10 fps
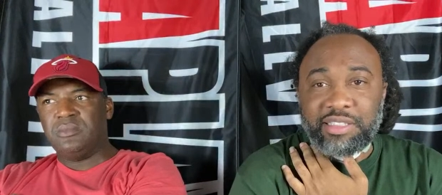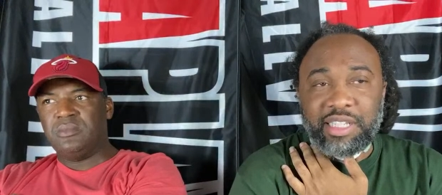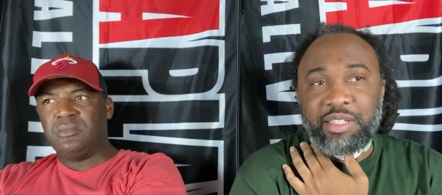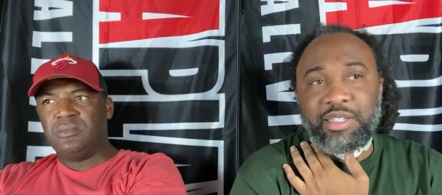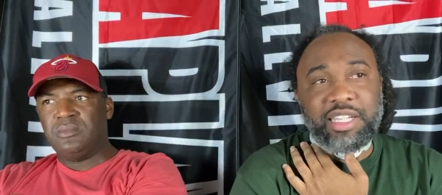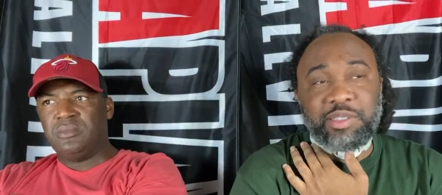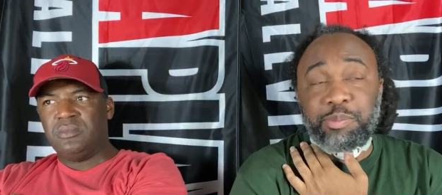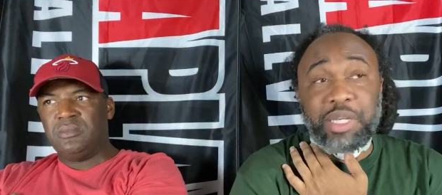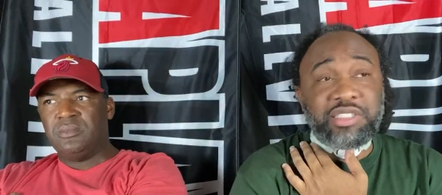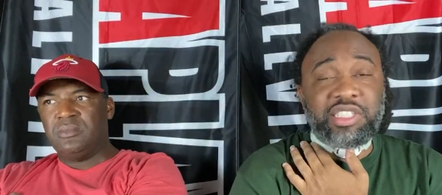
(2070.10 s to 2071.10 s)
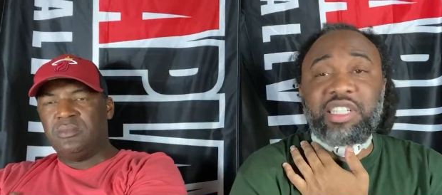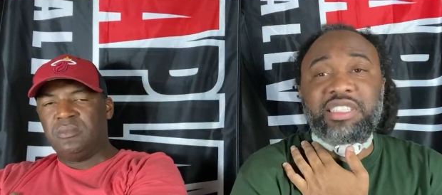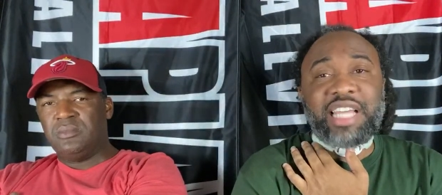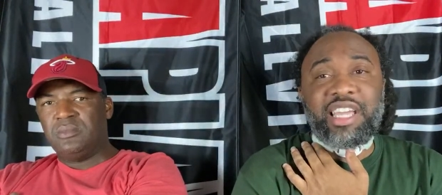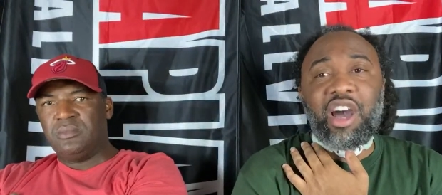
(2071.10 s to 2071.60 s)
Speaker 1: eh, as good
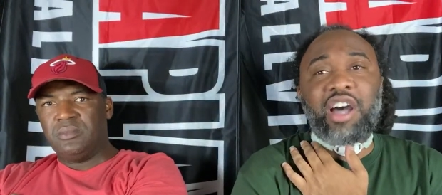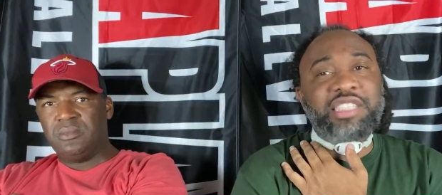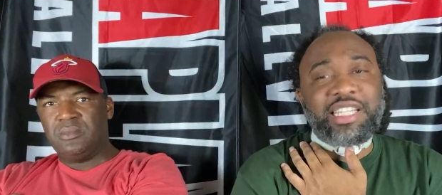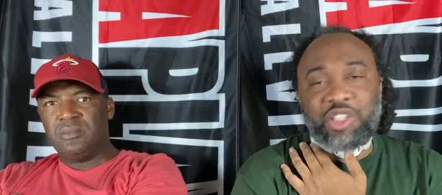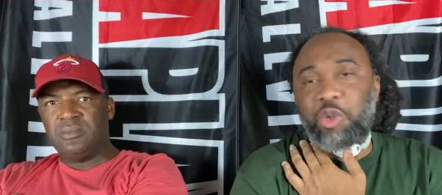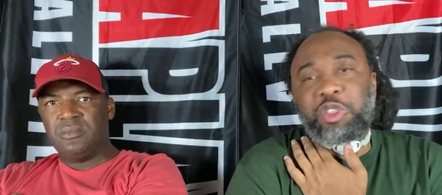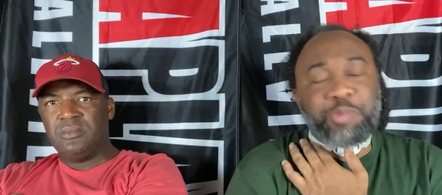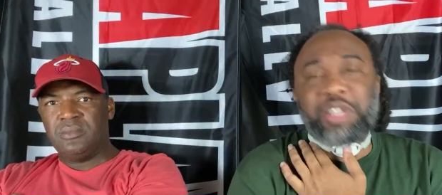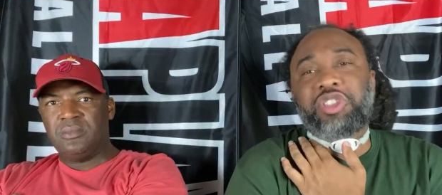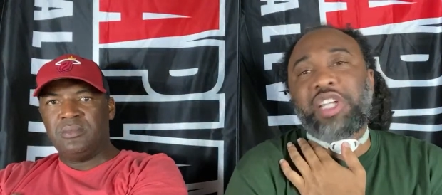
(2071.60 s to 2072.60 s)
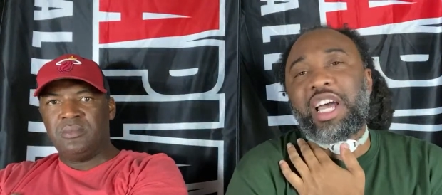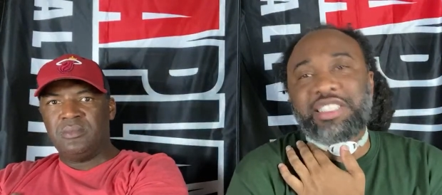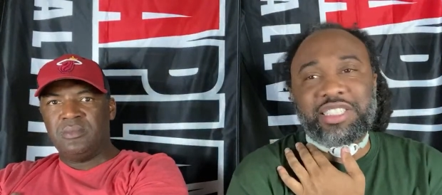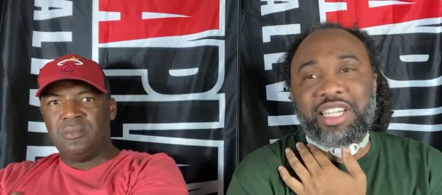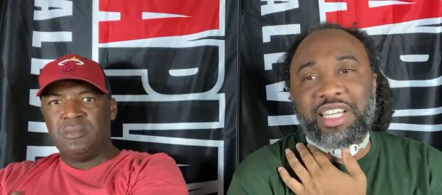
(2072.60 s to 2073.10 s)
as they are, they don't
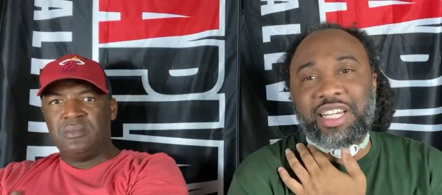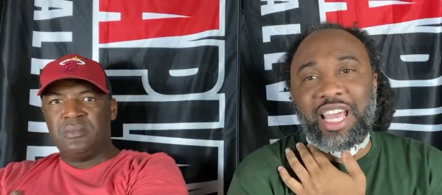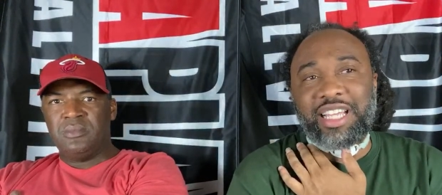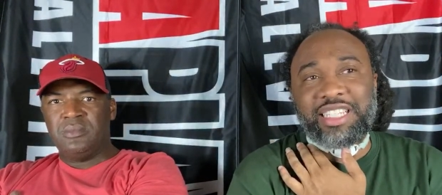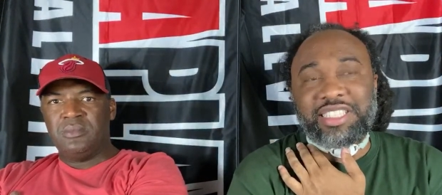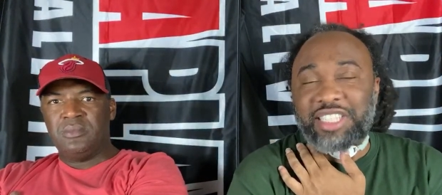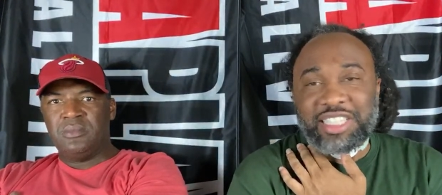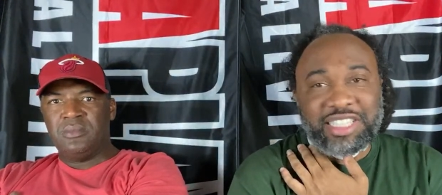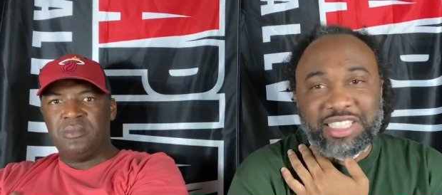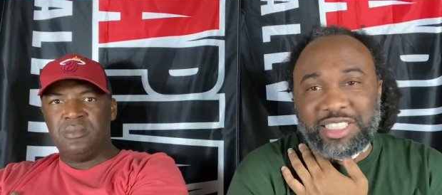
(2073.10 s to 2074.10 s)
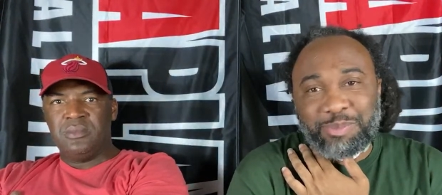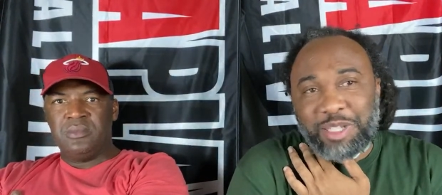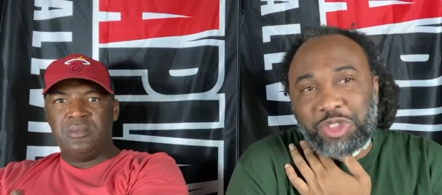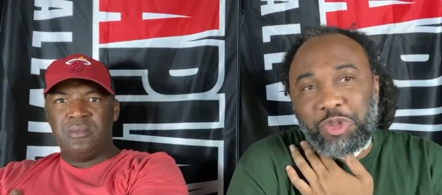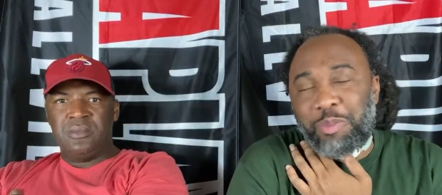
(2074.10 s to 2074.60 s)
specialize in that. Like, it's nothing
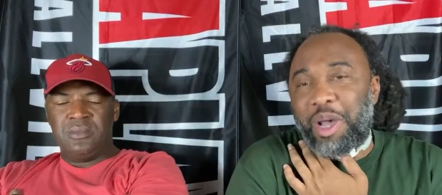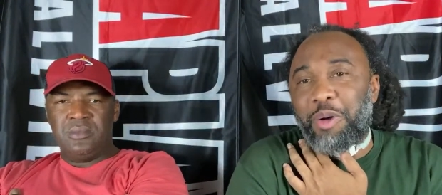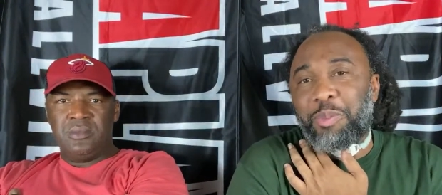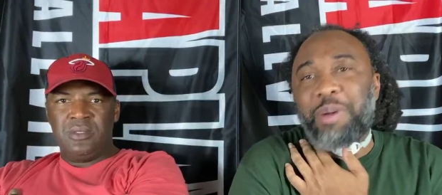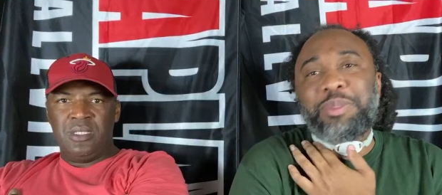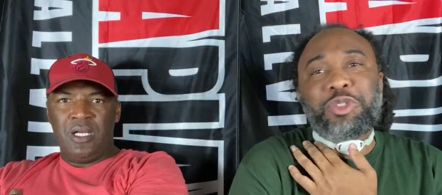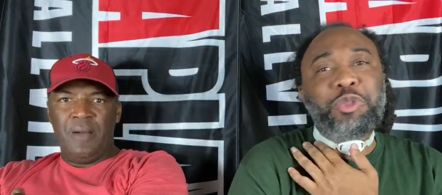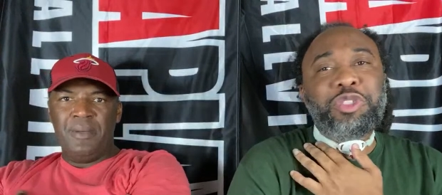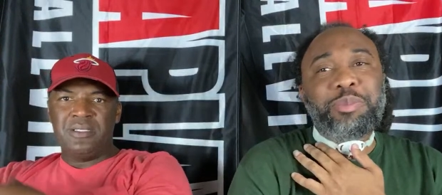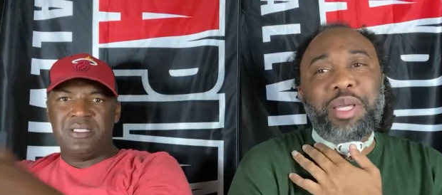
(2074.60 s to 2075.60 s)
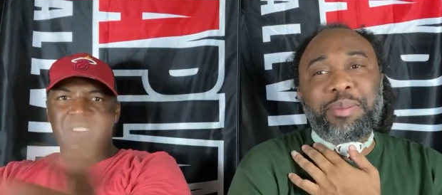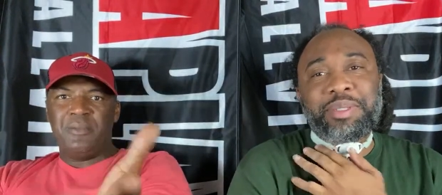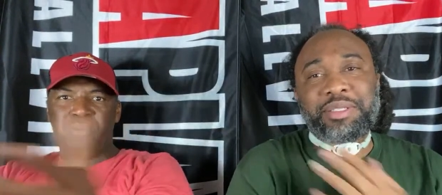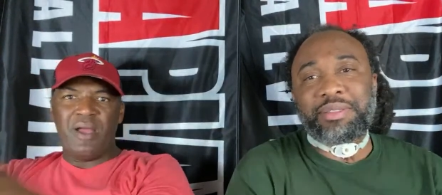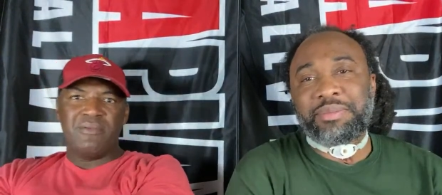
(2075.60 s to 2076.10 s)
special about public schools. I must say they
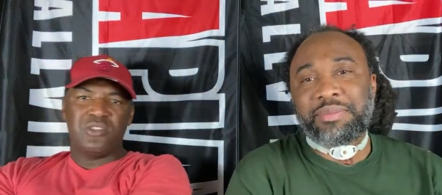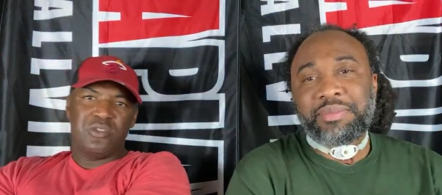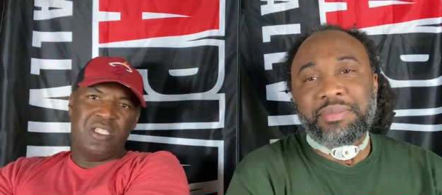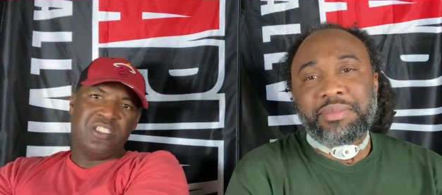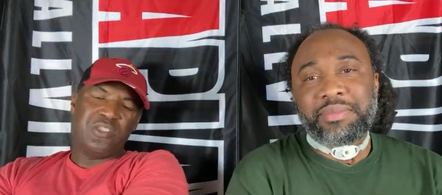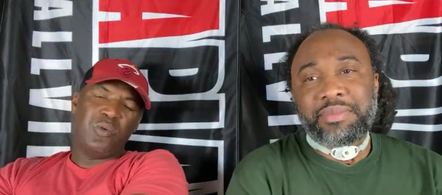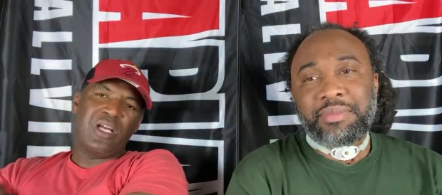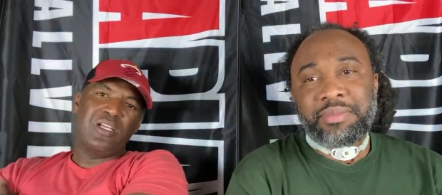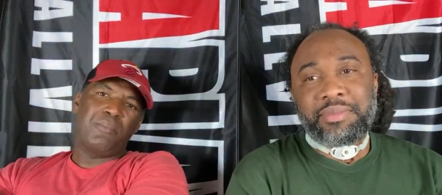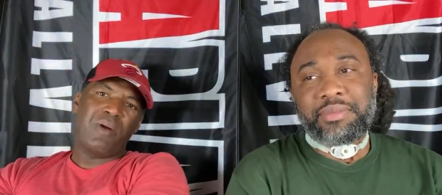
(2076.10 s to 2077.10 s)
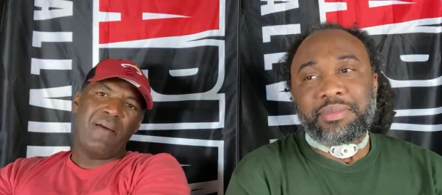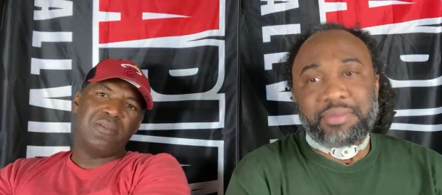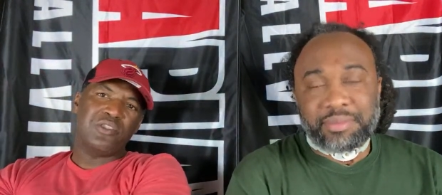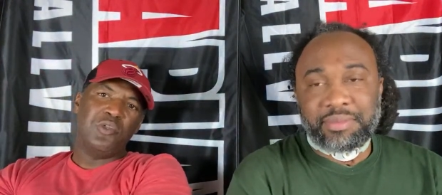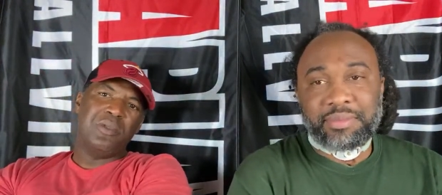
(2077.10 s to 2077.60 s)
Speaker 2: private, so they just regular
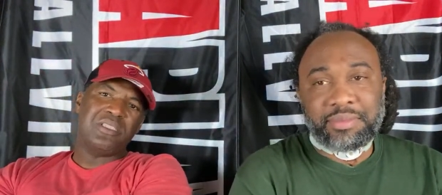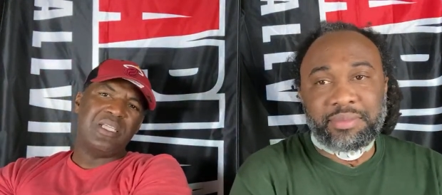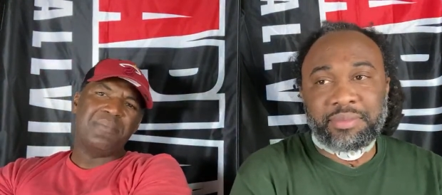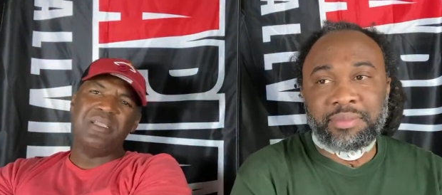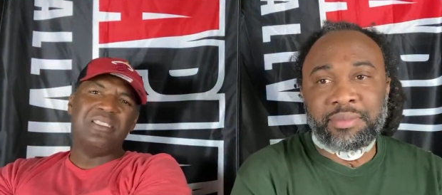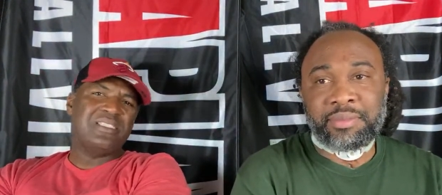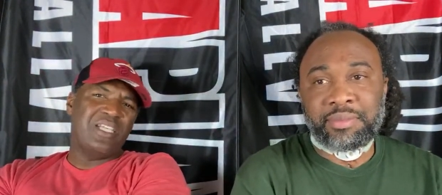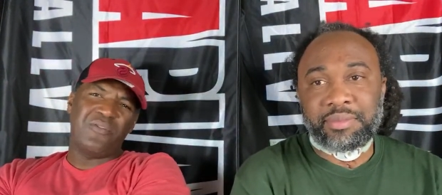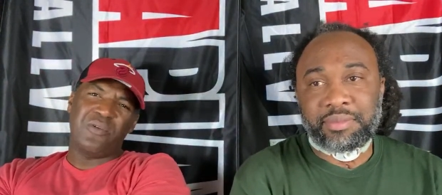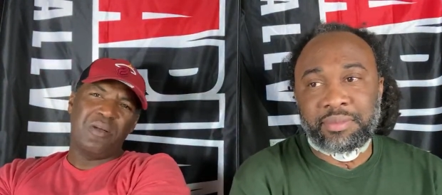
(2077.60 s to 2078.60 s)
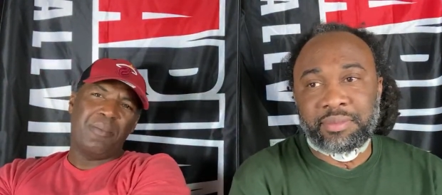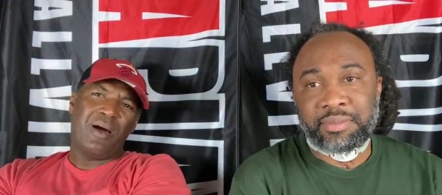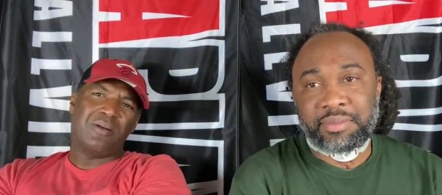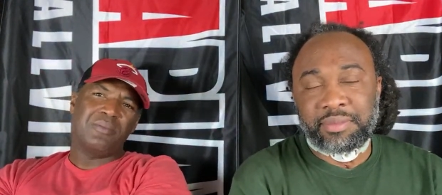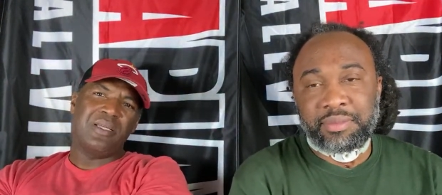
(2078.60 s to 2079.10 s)
private school, but something is different
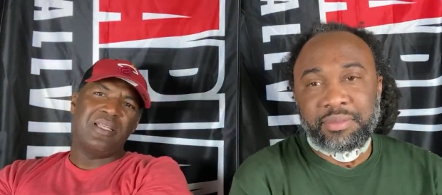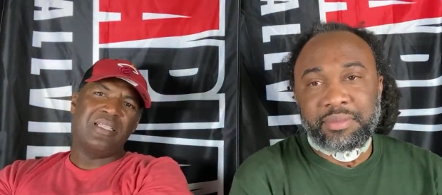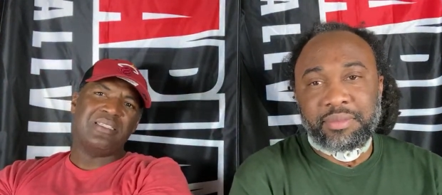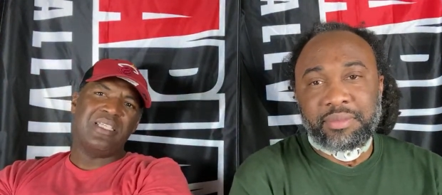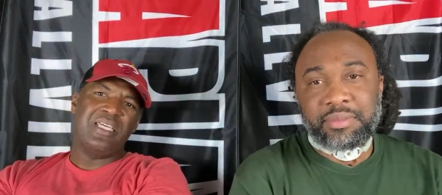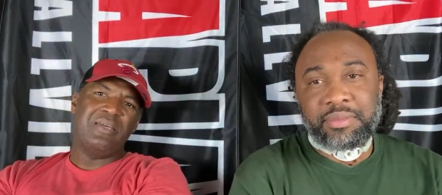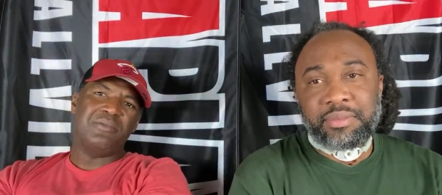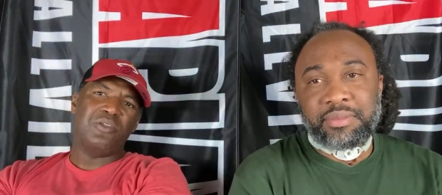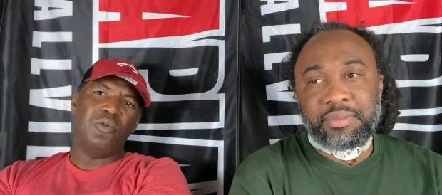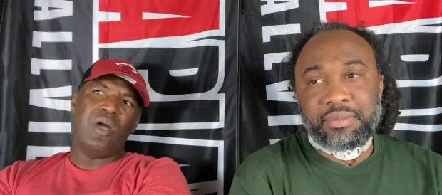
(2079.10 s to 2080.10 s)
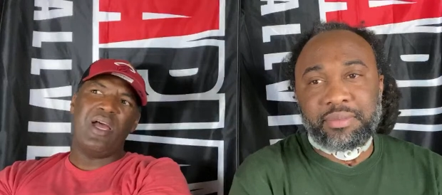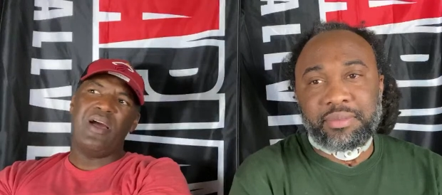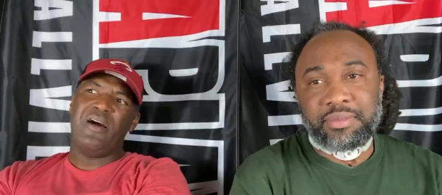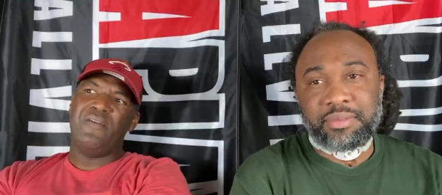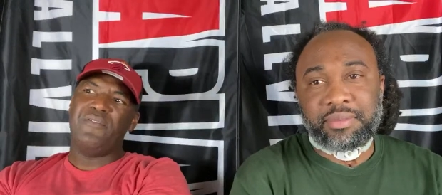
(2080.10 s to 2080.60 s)
about them. that they seem to
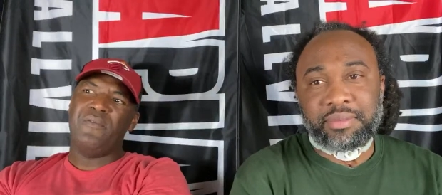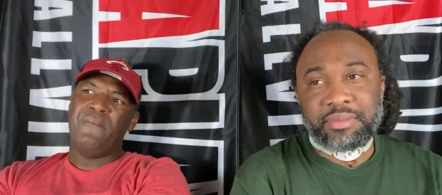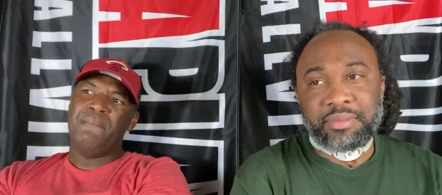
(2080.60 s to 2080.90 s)
have